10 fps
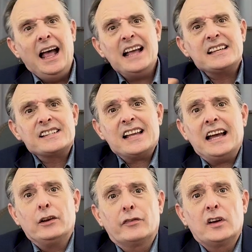As a
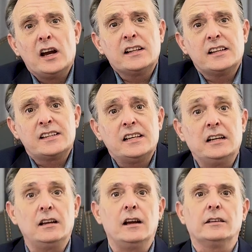sign of courtesy,
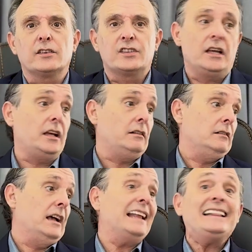learn to say
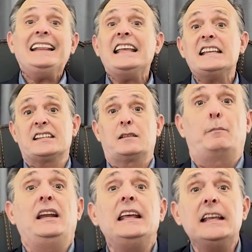at least,
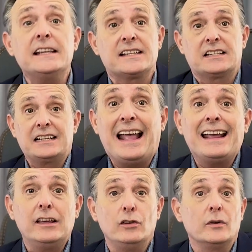please,
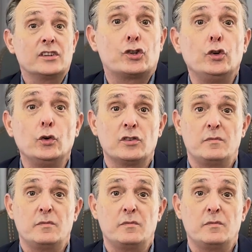thank you, excuse